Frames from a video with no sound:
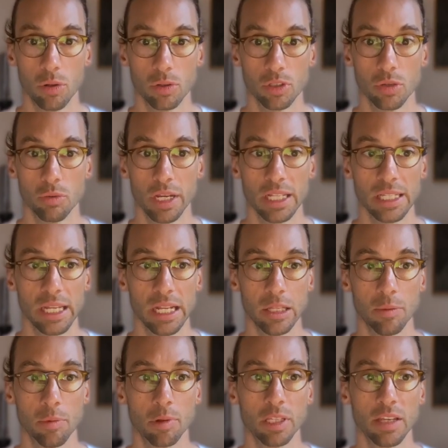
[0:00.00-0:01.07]
so we can say that the
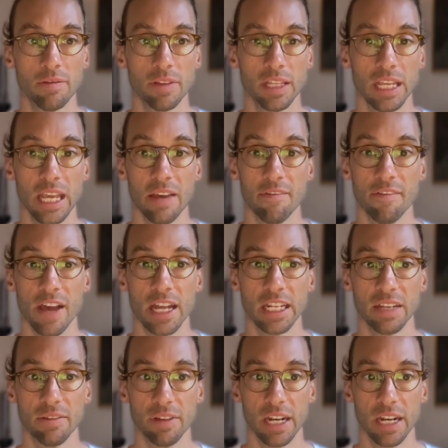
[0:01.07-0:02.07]
probability of the event given